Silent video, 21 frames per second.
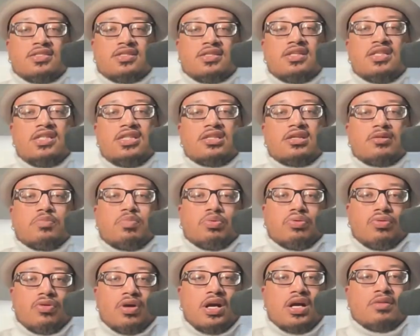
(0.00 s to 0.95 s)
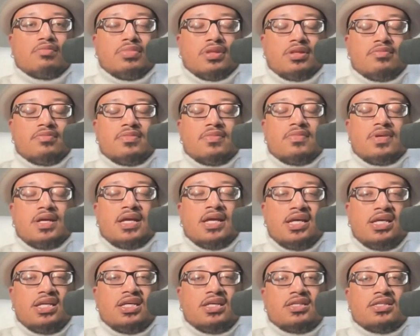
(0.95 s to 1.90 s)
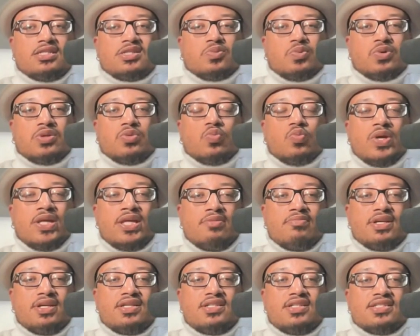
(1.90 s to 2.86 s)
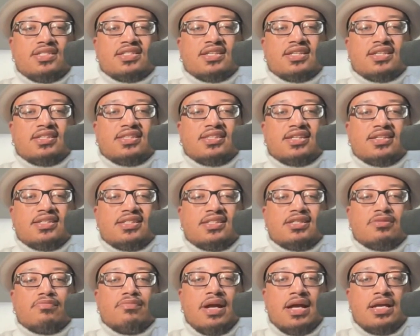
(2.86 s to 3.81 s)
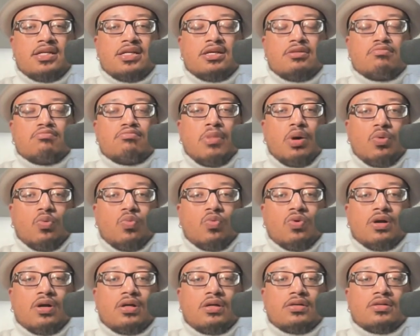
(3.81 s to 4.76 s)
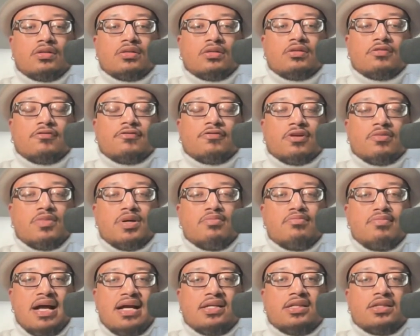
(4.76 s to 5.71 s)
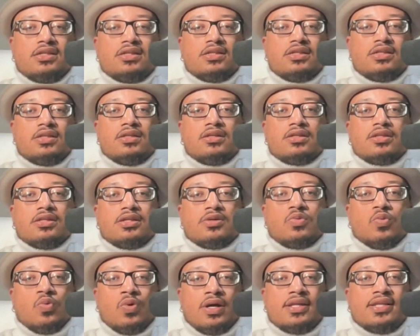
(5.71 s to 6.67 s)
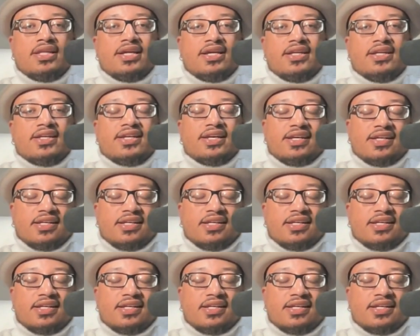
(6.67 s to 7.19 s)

See, the problem is with women is that they demand more from a man than what they can